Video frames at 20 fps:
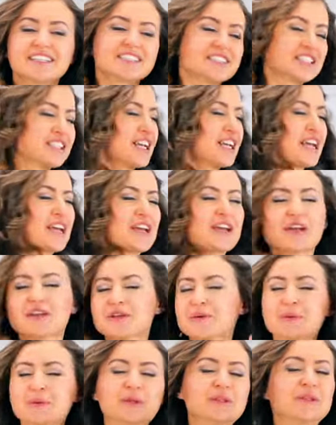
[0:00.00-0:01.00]
Today,
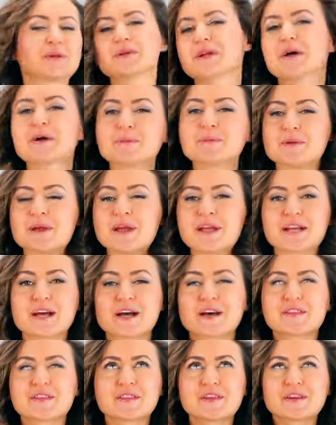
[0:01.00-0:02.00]
you will learn how to
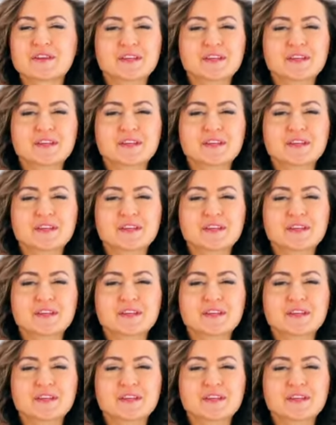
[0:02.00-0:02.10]
make the